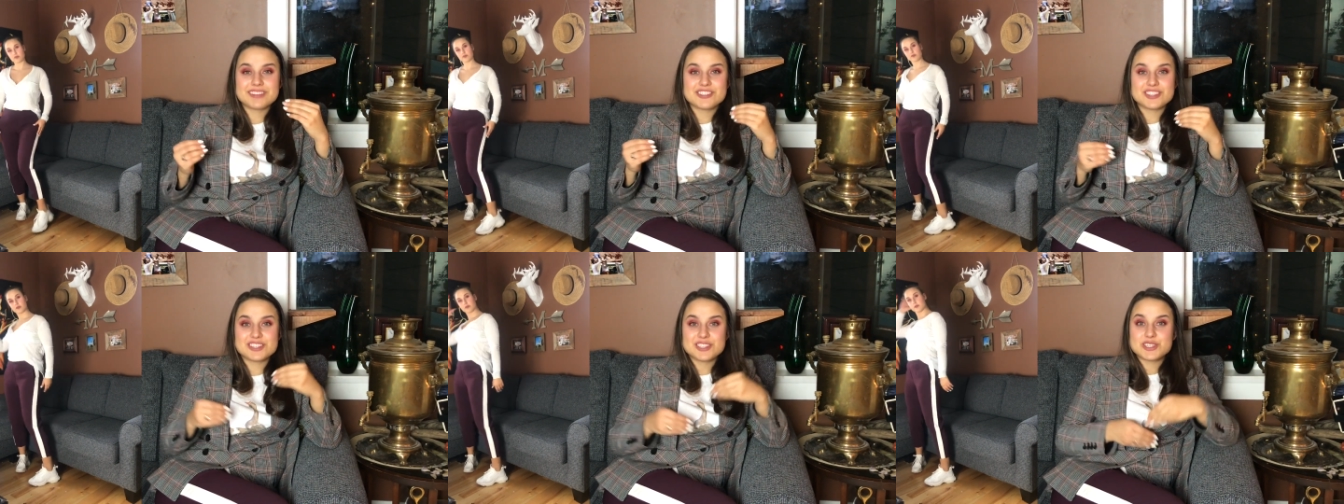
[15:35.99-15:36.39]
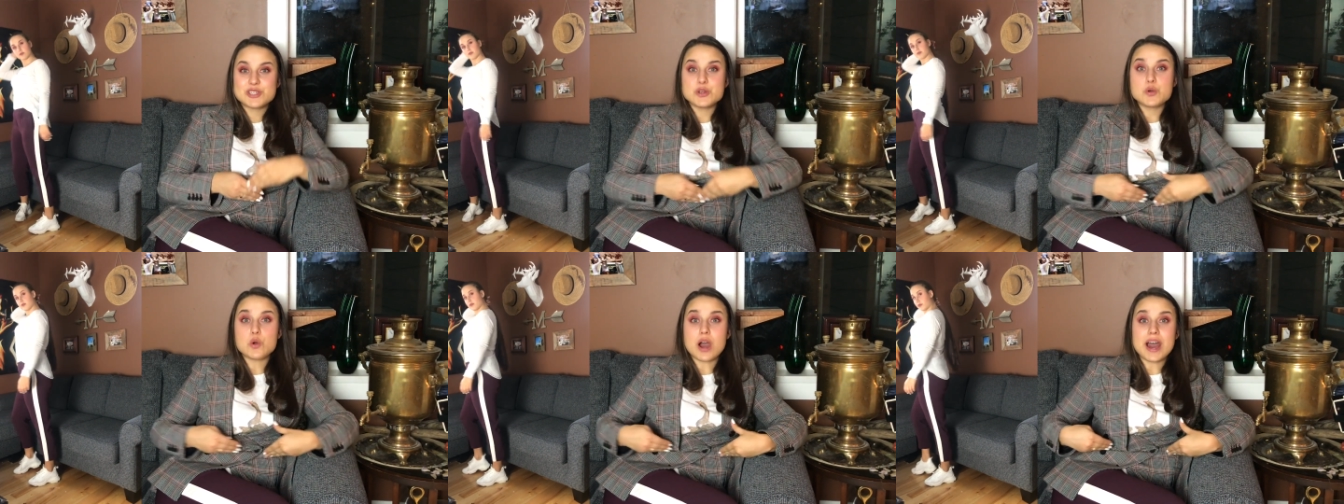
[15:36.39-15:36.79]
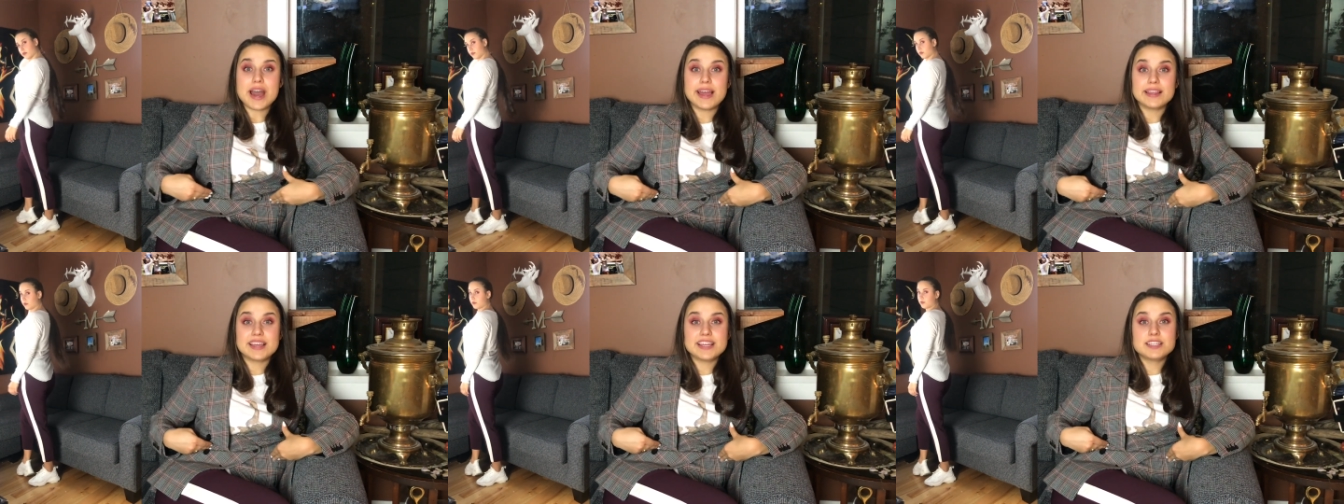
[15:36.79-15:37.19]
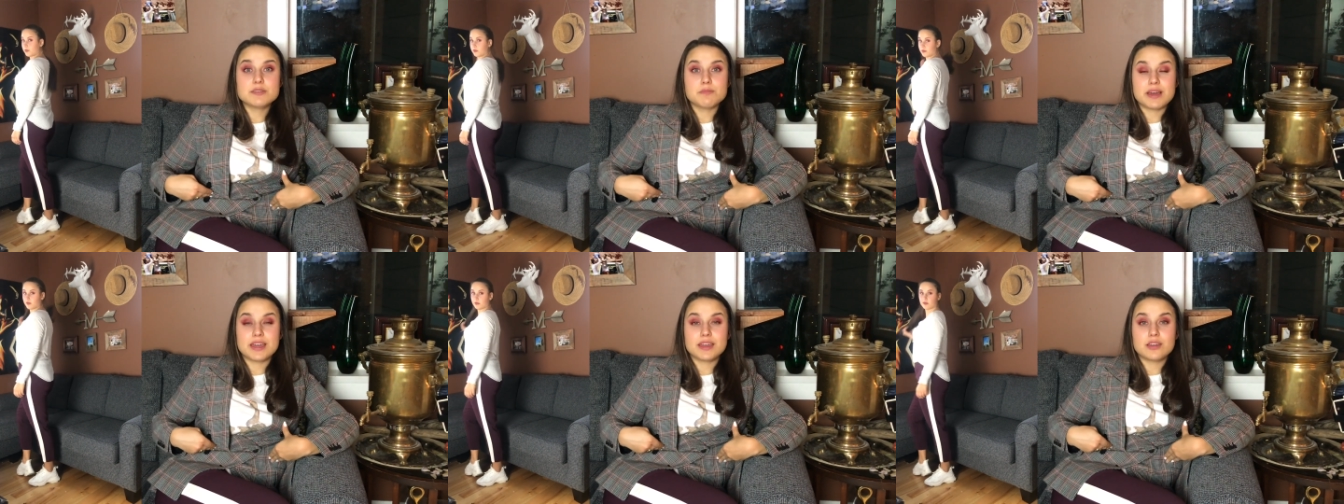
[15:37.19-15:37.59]
just to highlight
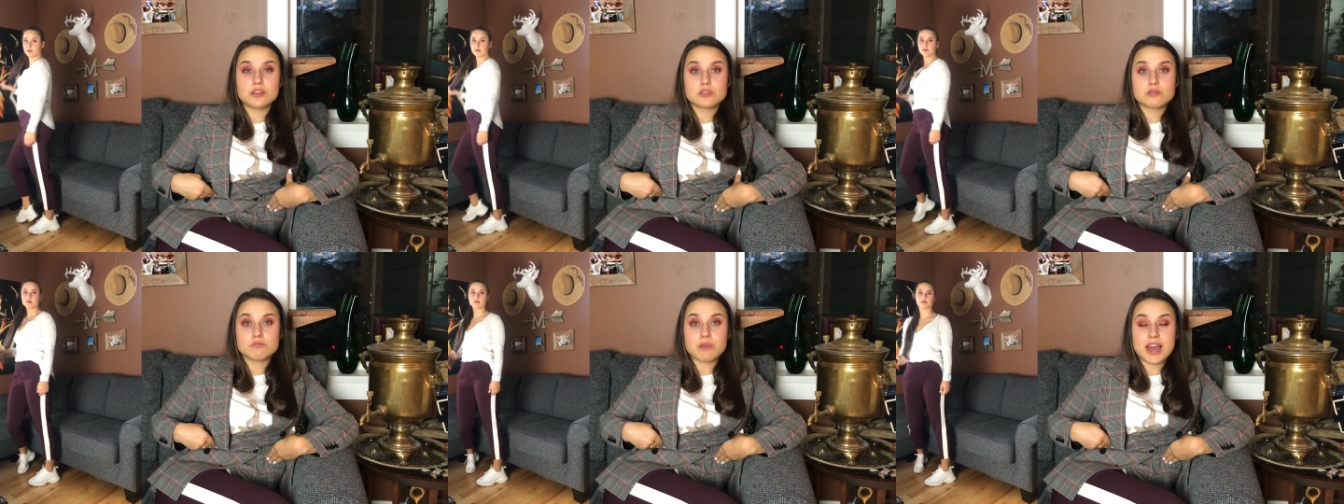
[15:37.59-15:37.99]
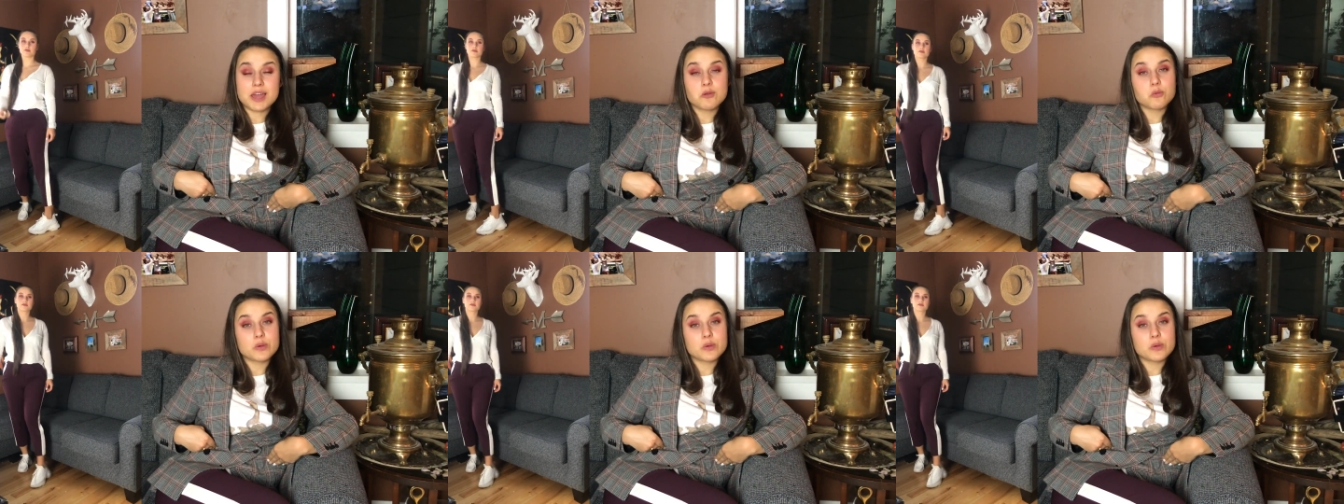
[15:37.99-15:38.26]
my high